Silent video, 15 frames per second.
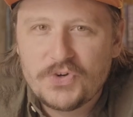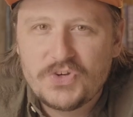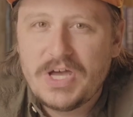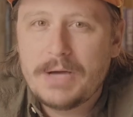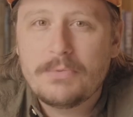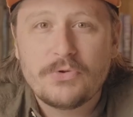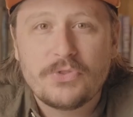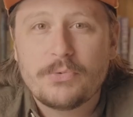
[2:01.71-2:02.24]

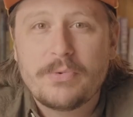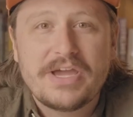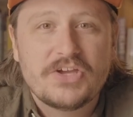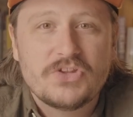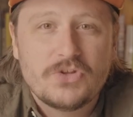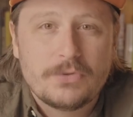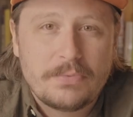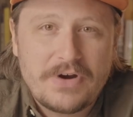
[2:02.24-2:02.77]
double the
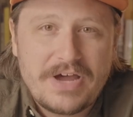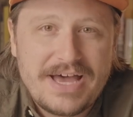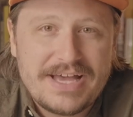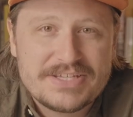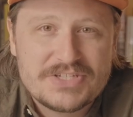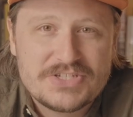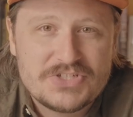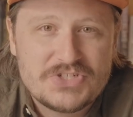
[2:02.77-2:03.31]
regular
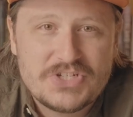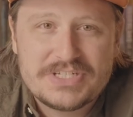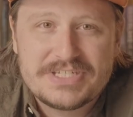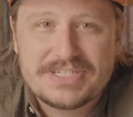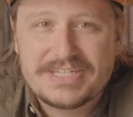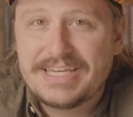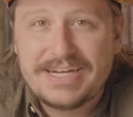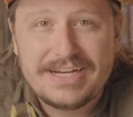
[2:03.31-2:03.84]
price just
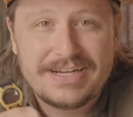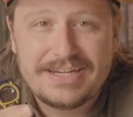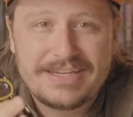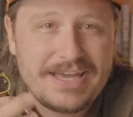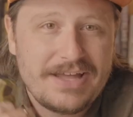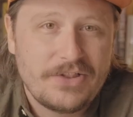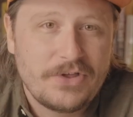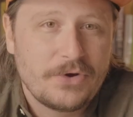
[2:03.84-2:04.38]
to get it in
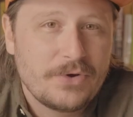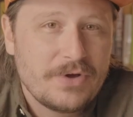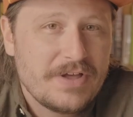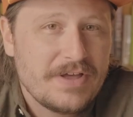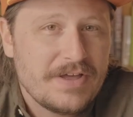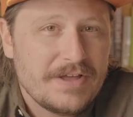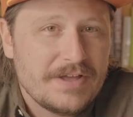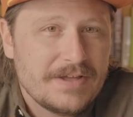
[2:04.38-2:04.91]
yellow.
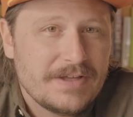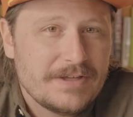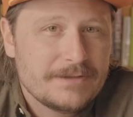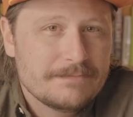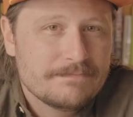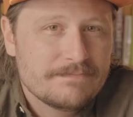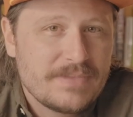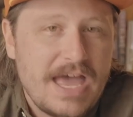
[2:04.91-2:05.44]

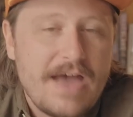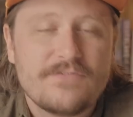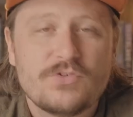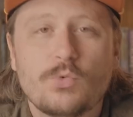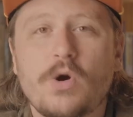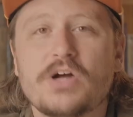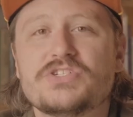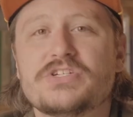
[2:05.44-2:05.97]

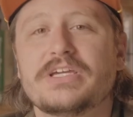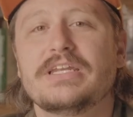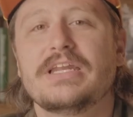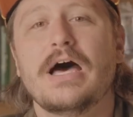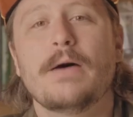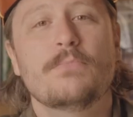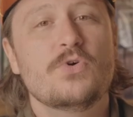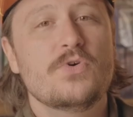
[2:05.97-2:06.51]
After watching it
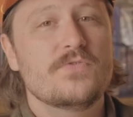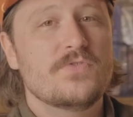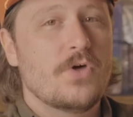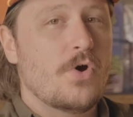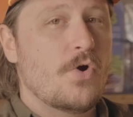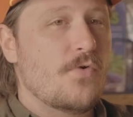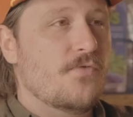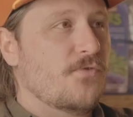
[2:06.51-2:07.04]
not move
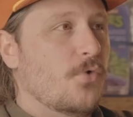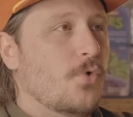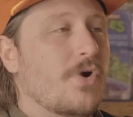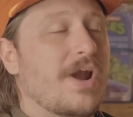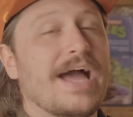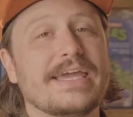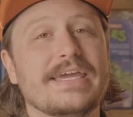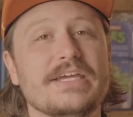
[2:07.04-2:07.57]
though
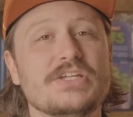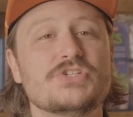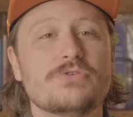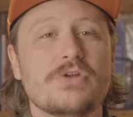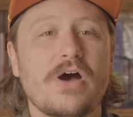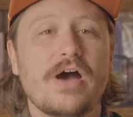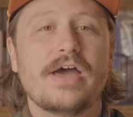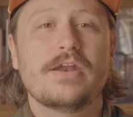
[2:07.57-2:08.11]
for, I kid you
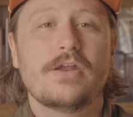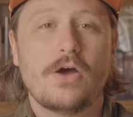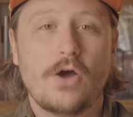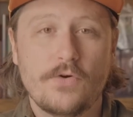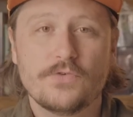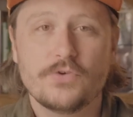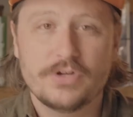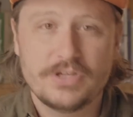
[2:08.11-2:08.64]
not,
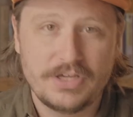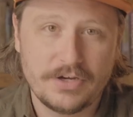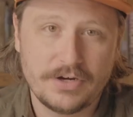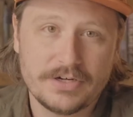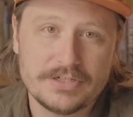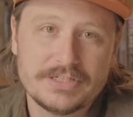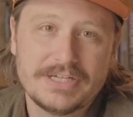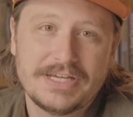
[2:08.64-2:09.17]
over a
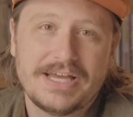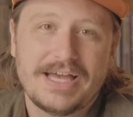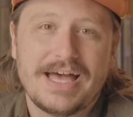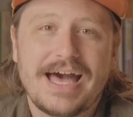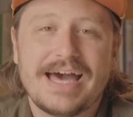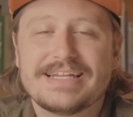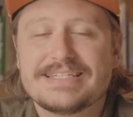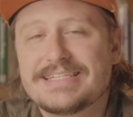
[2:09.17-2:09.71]
year,
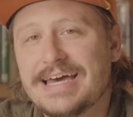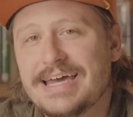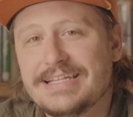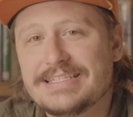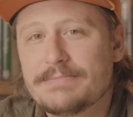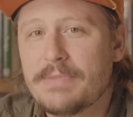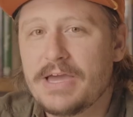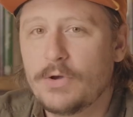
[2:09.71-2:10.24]
I
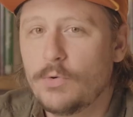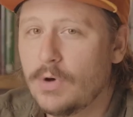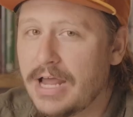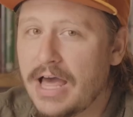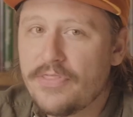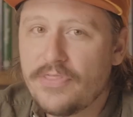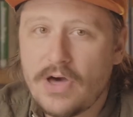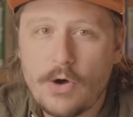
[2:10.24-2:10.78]
decided to make what
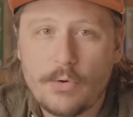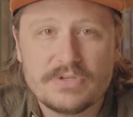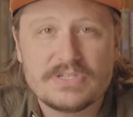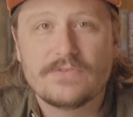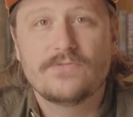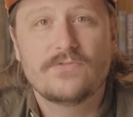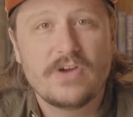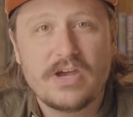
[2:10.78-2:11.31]
I thought was
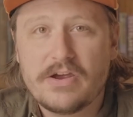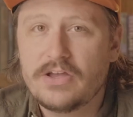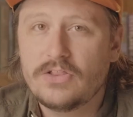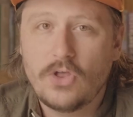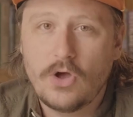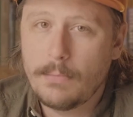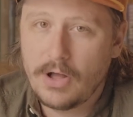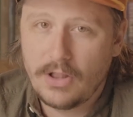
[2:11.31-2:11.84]
a very
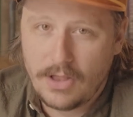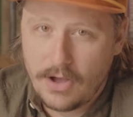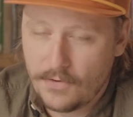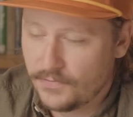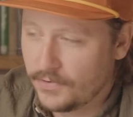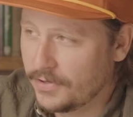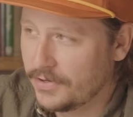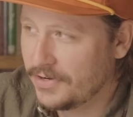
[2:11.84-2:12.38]
lowball
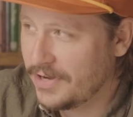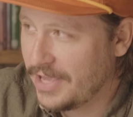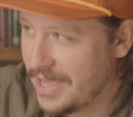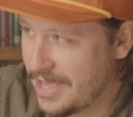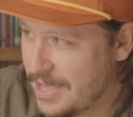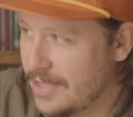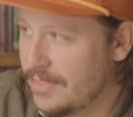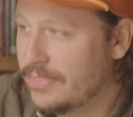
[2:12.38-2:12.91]
offer,
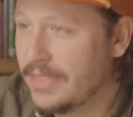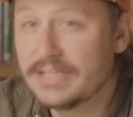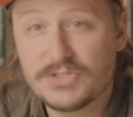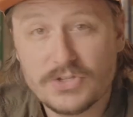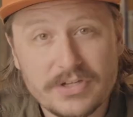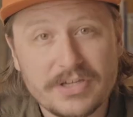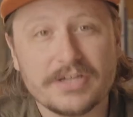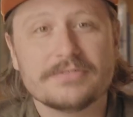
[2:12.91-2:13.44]
and they
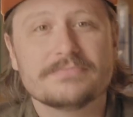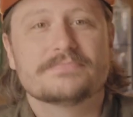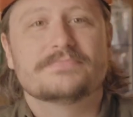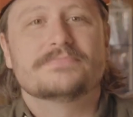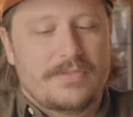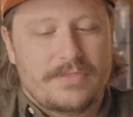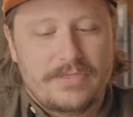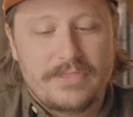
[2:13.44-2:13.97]
took it.
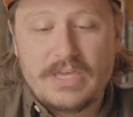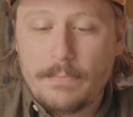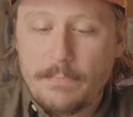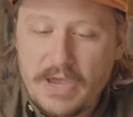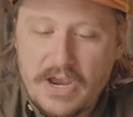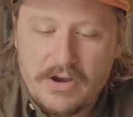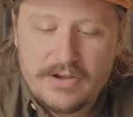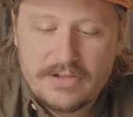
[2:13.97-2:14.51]
The
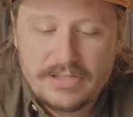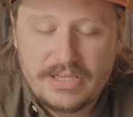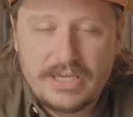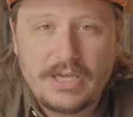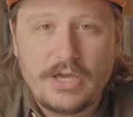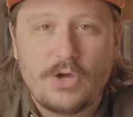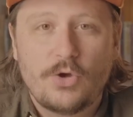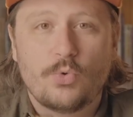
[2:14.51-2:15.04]

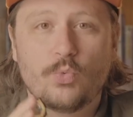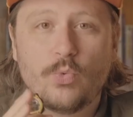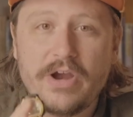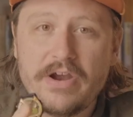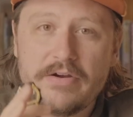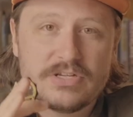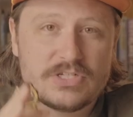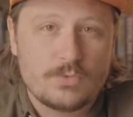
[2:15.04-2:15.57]
apparently
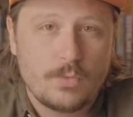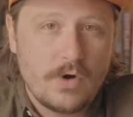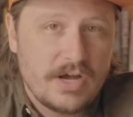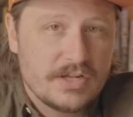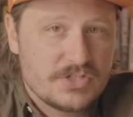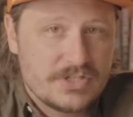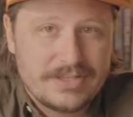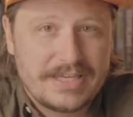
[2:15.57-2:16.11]
rarest
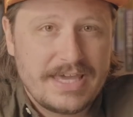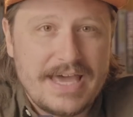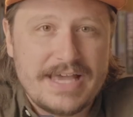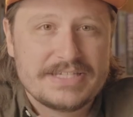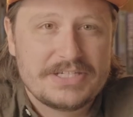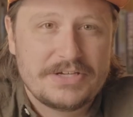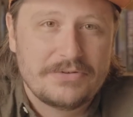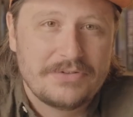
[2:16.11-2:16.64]
watch in the
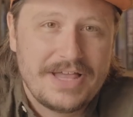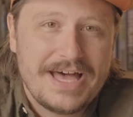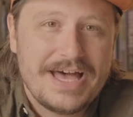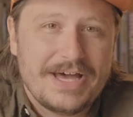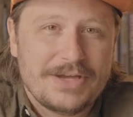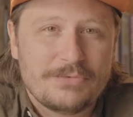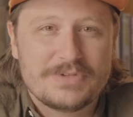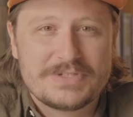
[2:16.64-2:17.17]
Casio
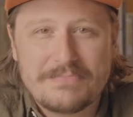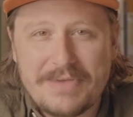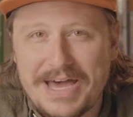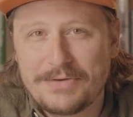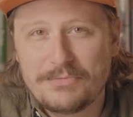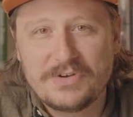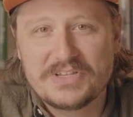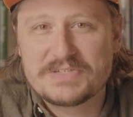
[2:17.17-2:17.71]
line was
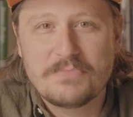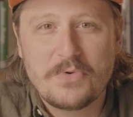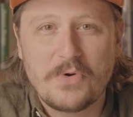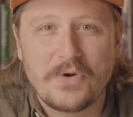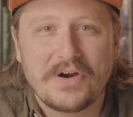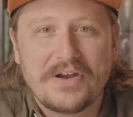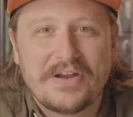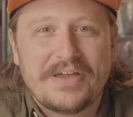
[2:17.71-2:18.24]
mine once
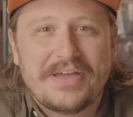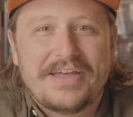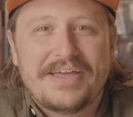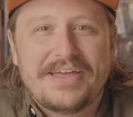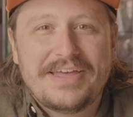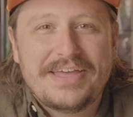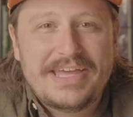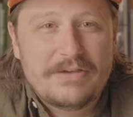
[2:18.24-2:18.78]
more.
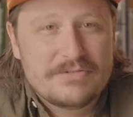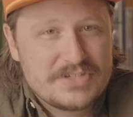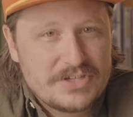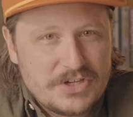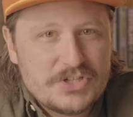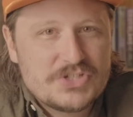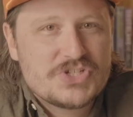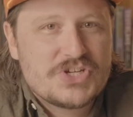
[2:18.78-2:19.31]
It was
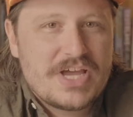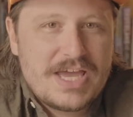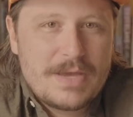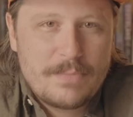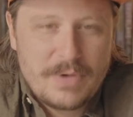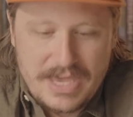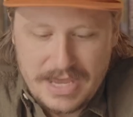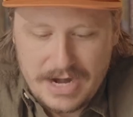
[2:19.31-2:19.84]
in good
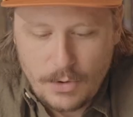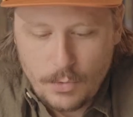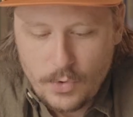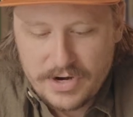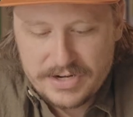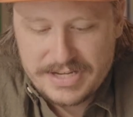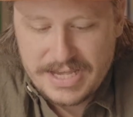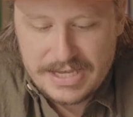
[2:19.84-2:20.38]
shape, and I
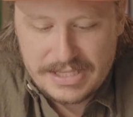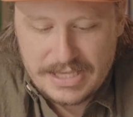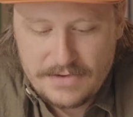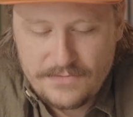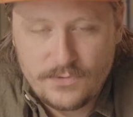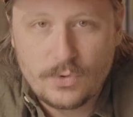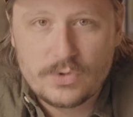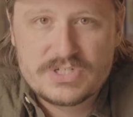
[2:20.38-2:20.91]
wore it daily
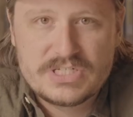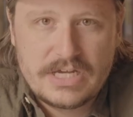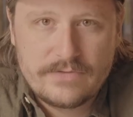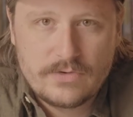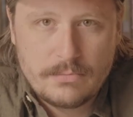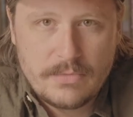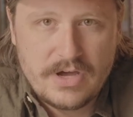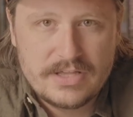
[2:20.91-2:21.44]
for
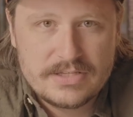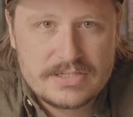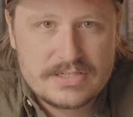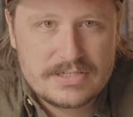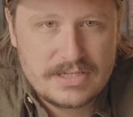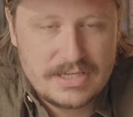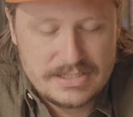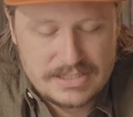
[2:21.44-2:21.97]
several
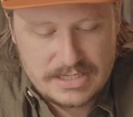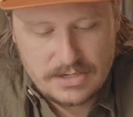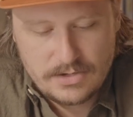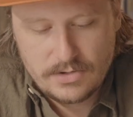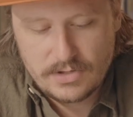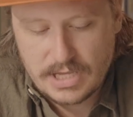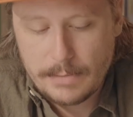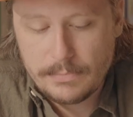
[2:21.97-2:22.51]
months
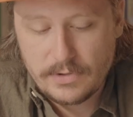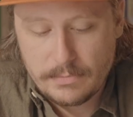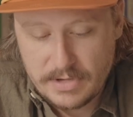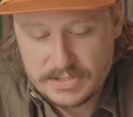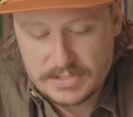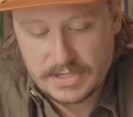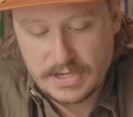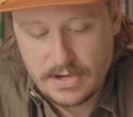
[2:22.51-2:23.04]
until a couple of
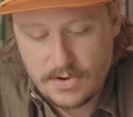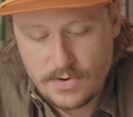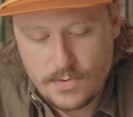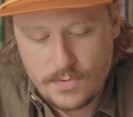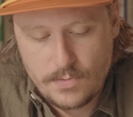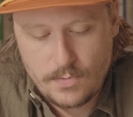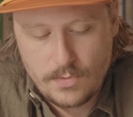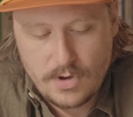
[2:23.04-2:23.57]
months
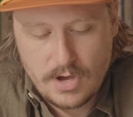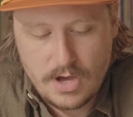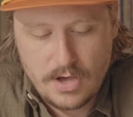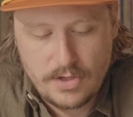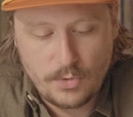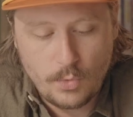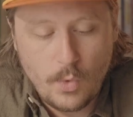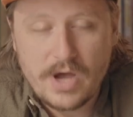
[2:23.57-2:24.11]
ago,
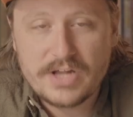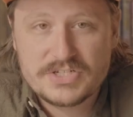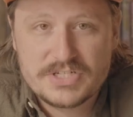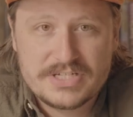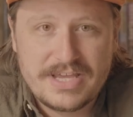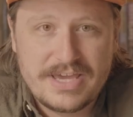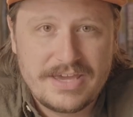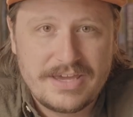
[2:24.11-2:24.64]
the watch
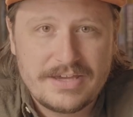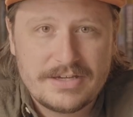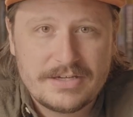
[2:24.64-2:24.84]
stay